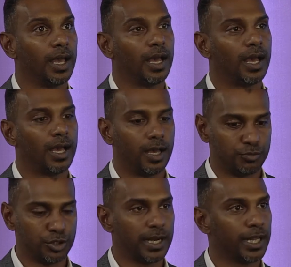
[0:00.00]

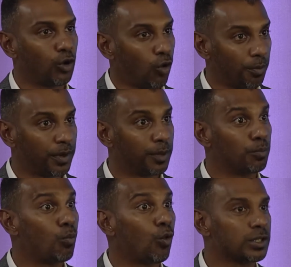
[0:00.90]
try and incorporate
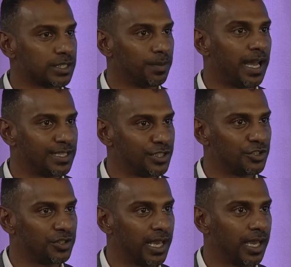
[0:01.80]
more supplies into
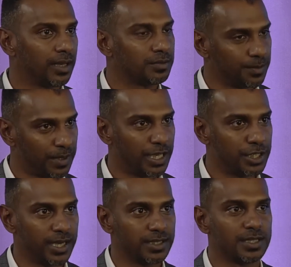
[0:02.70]
their supply
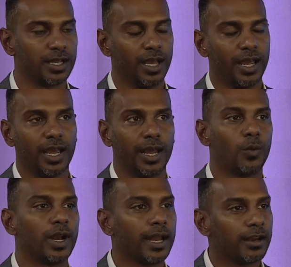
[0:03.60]
chains. And
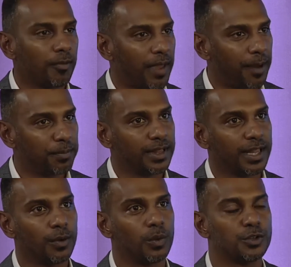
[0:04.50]
what ended up happening
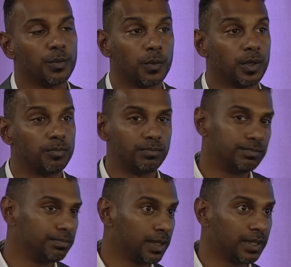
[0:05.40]
there was we would
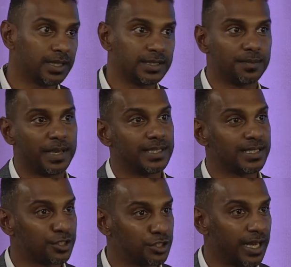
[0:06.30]
build these amazing
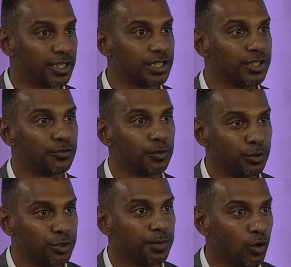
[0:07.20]
strategies for blue
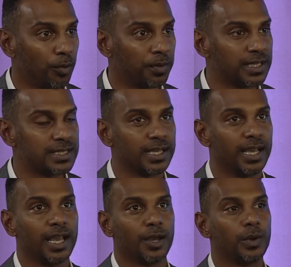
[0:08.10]
chip corporates.
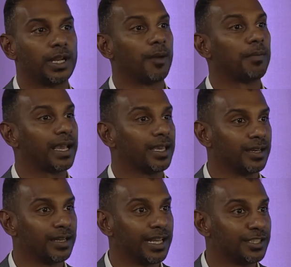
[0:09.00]
We'd come back a year
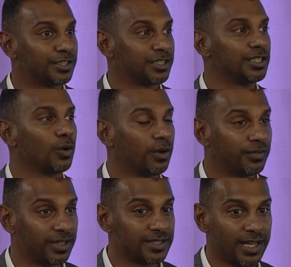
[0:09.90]
later to see all of the
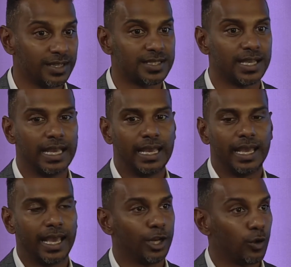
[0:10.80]
results.
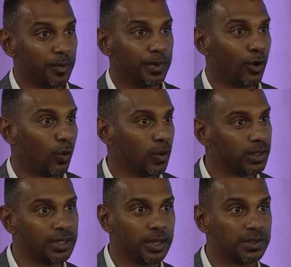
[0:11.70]
And lo and behold,
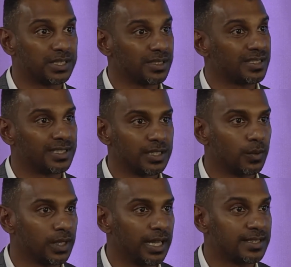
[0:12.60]
they were still sitting
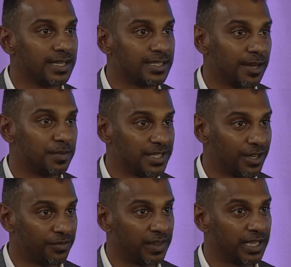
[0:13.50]
with less than 10%
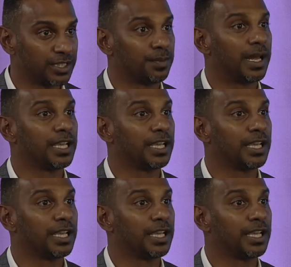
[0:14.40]
of their supply